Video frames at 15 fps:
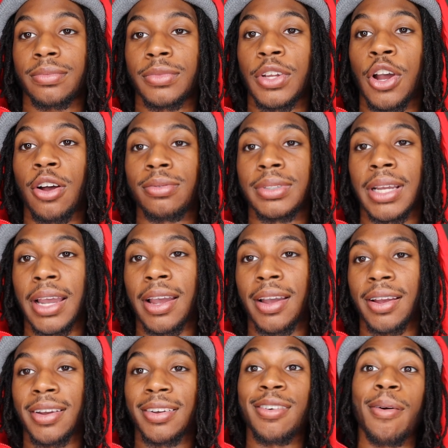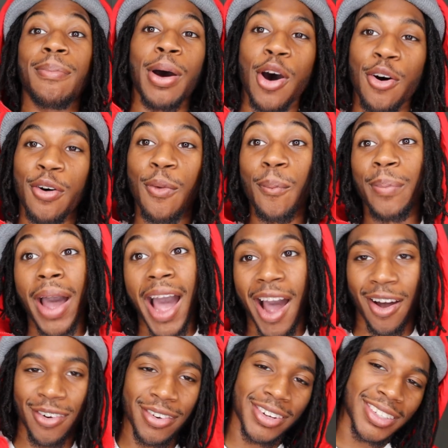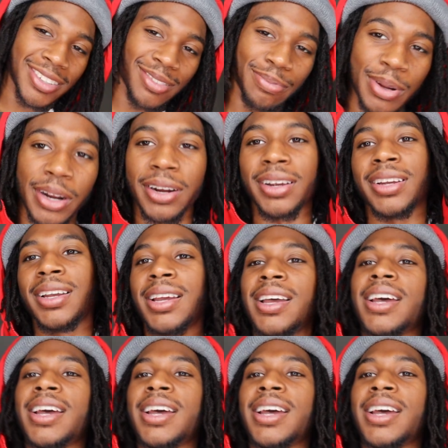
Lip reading: You know what I'm saying? Boom. Bow. Period.